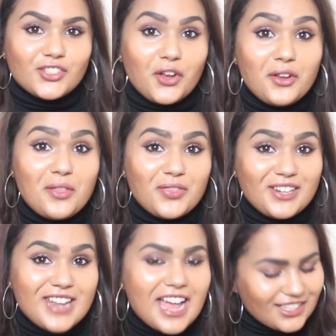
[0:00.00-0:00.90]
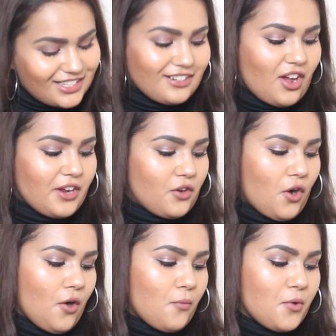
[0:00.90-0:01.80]
So the next thing that I
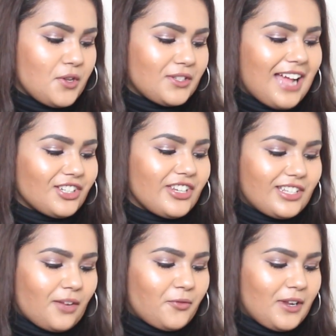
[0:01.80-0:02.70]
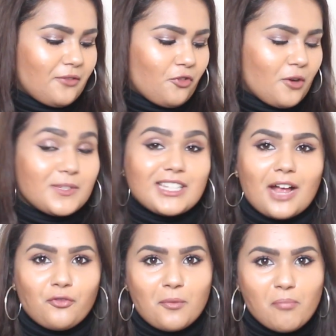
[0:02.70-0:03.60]
got was actually something from
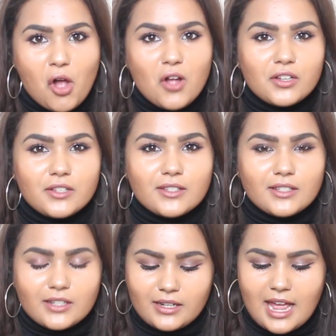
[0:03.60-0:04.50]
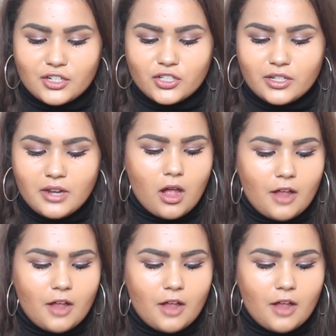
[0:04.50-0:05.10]
Saffron Barker's collection.